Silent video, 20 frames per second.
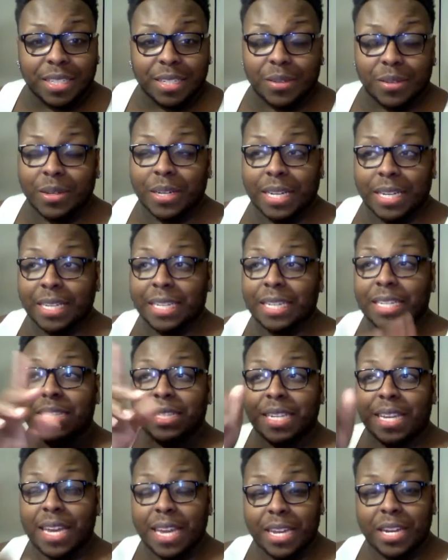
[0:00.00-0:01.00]
well, at
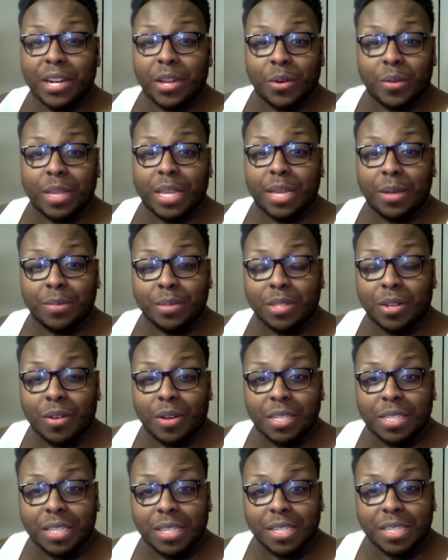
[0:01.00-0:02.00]
least he knew that he was
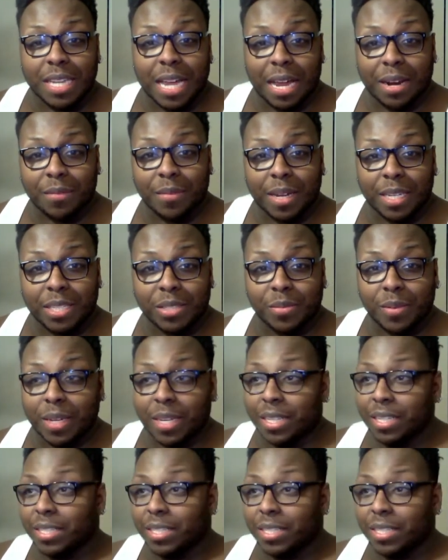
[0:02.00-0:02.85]
going to this kind of restaurant.